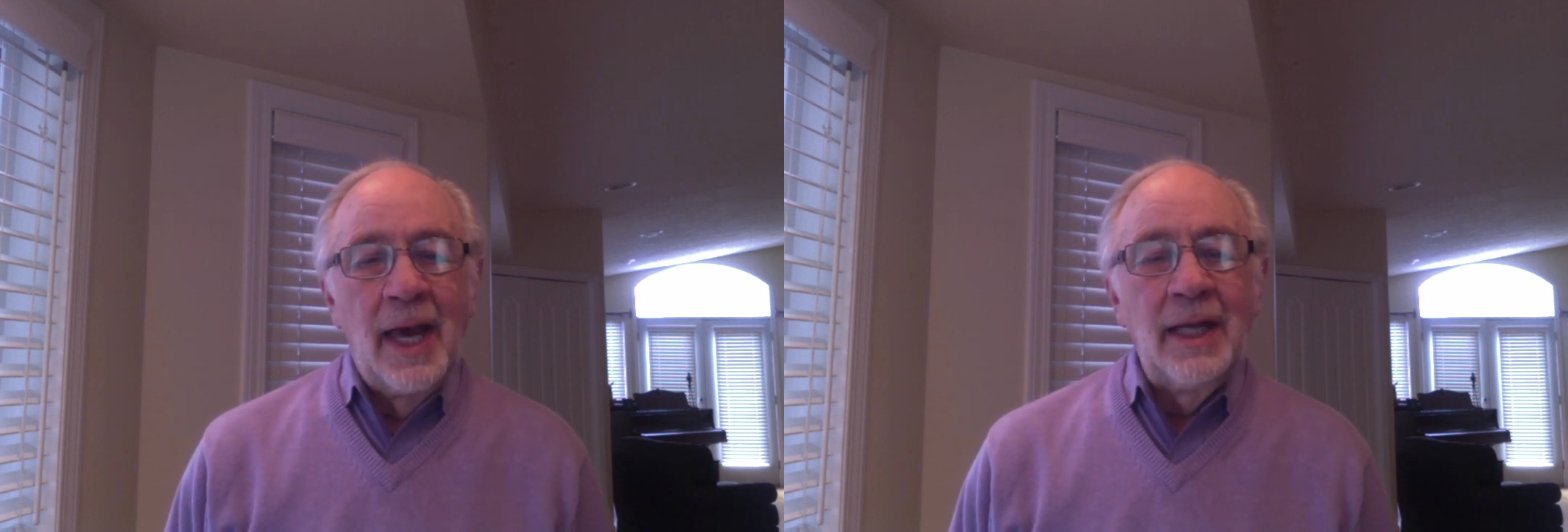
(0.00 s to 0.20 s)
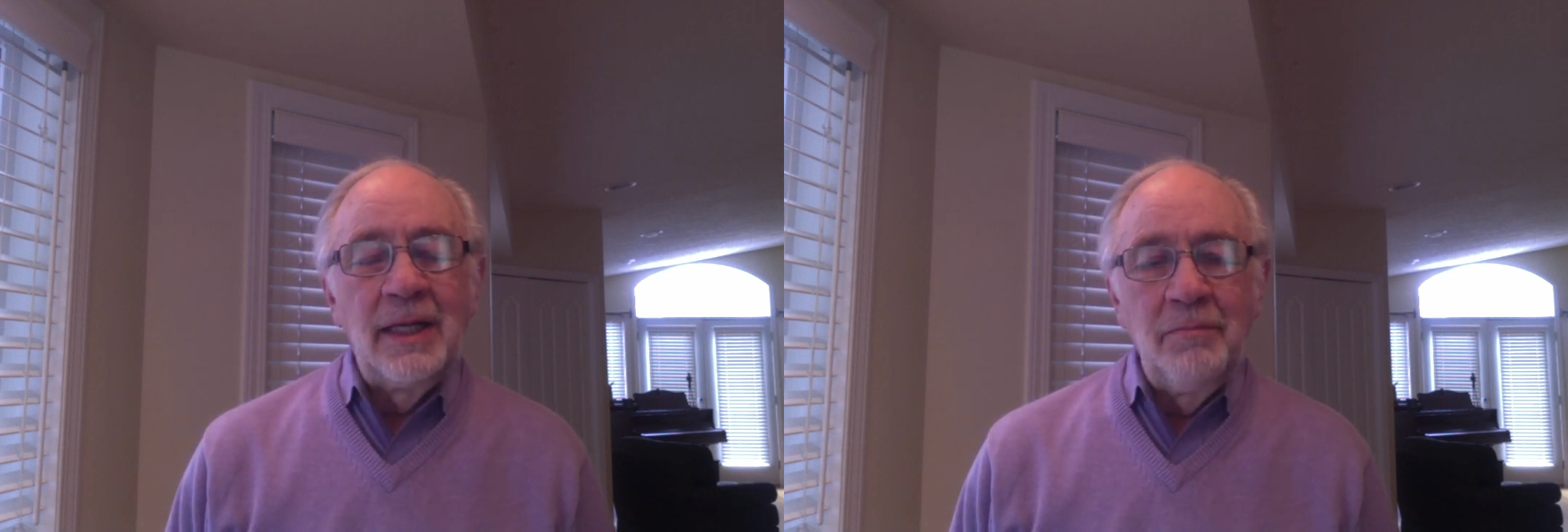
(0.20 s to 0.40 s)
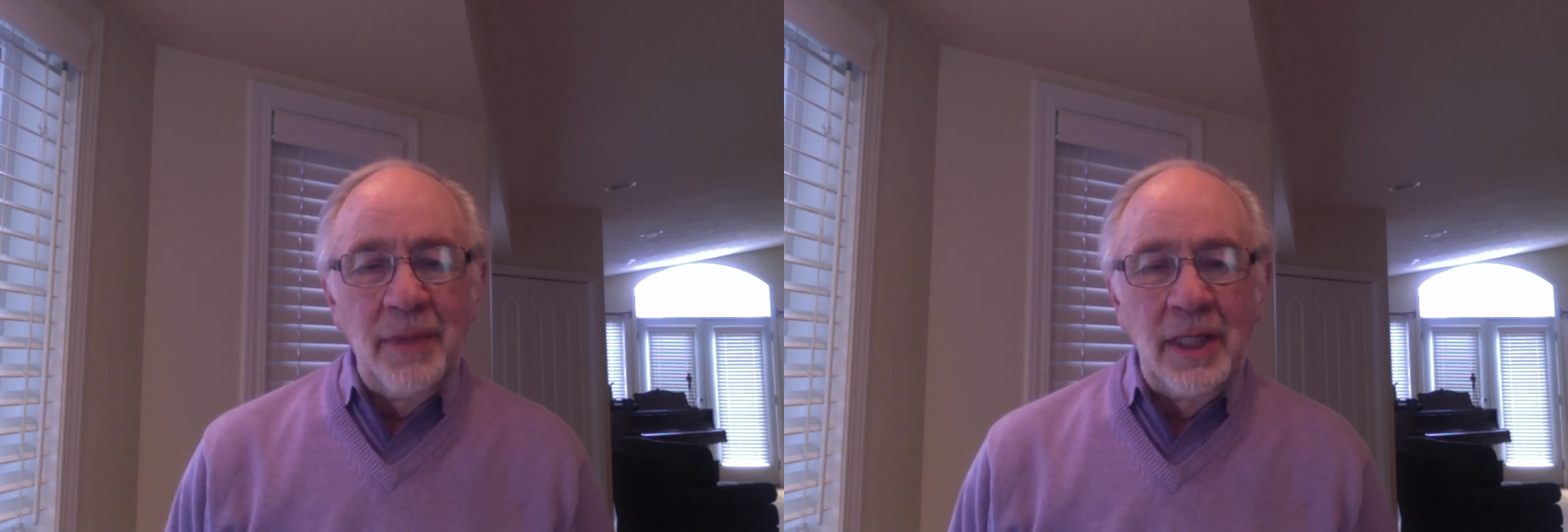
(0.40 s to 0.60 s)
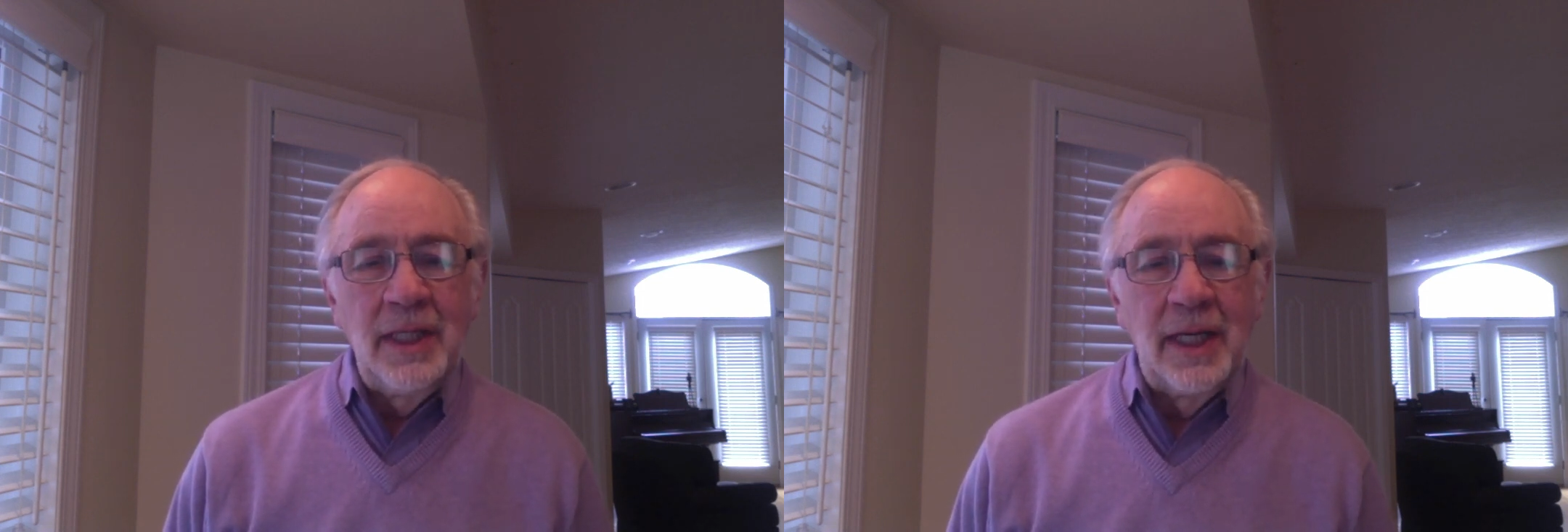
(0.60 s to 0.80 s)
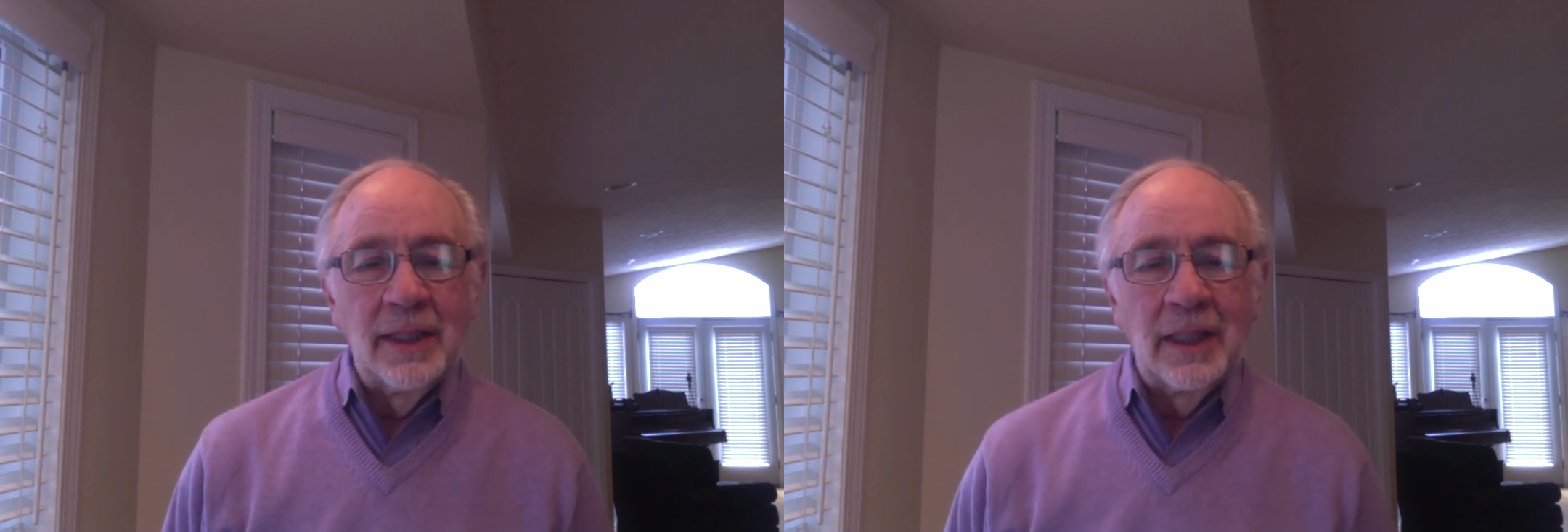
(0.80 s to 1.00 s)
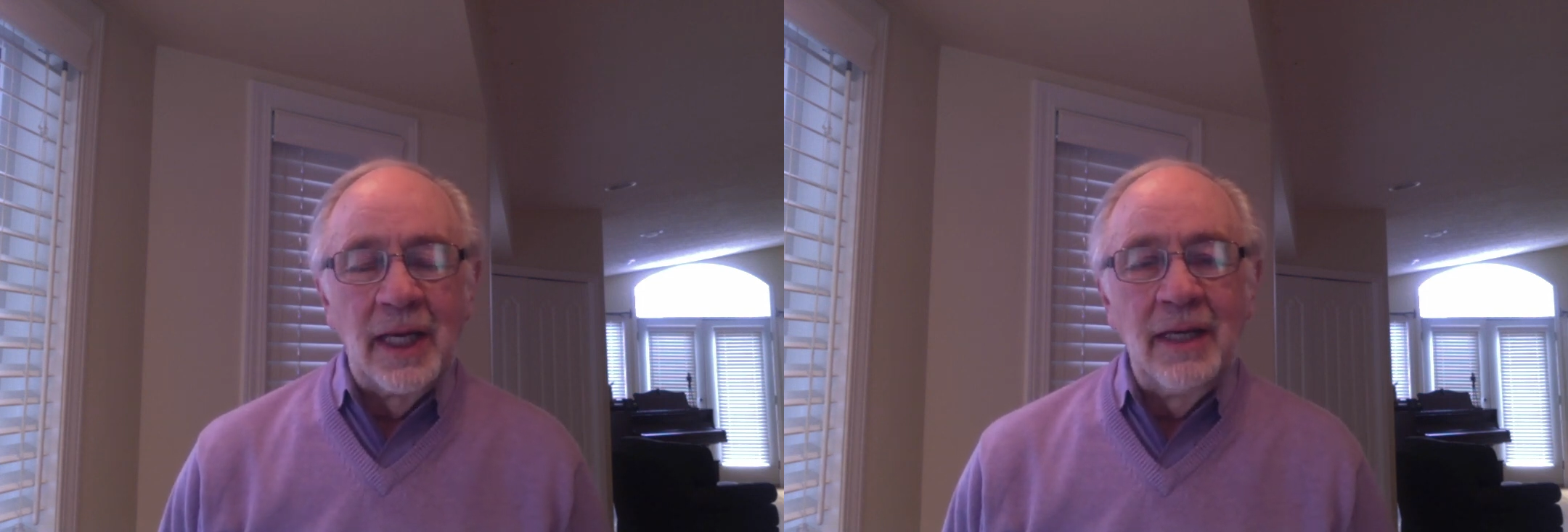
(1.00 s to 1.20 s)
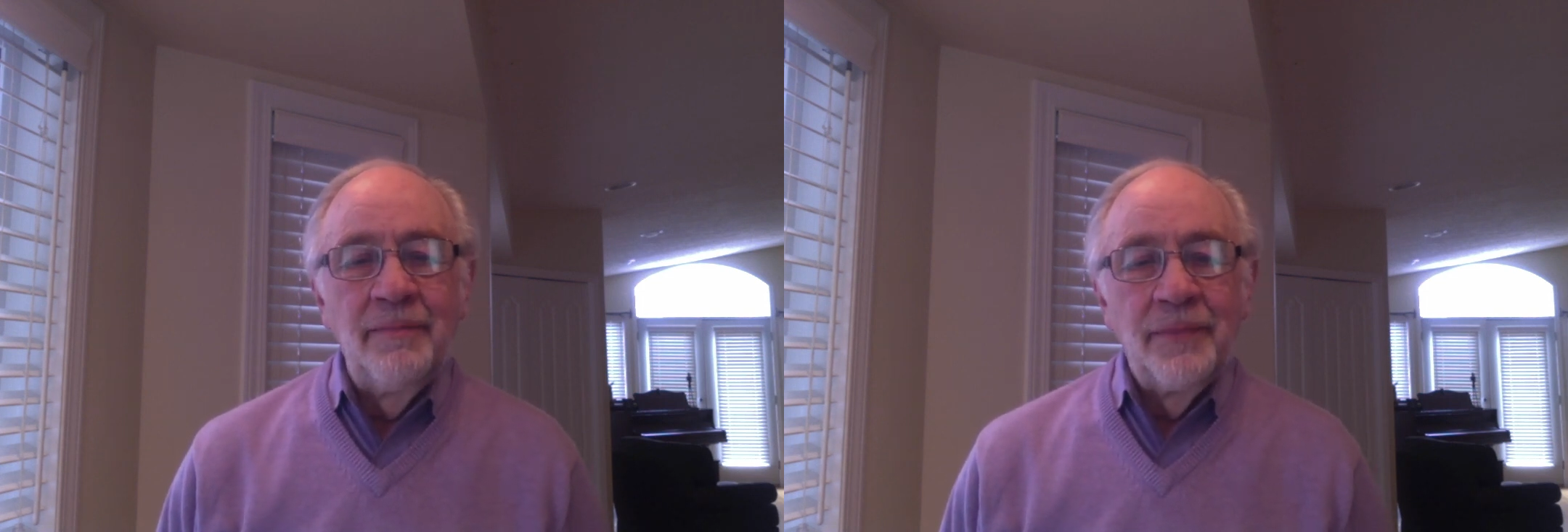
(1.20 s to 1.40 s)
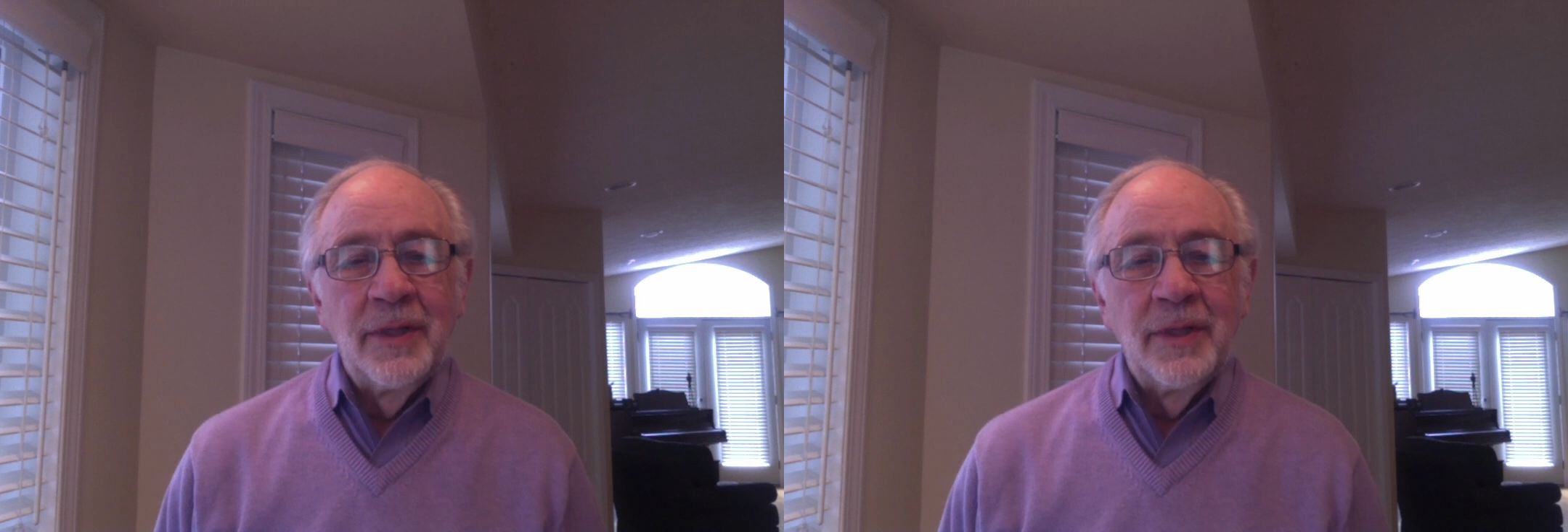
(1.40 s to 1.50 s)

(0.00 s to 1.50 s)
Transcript: And immediately,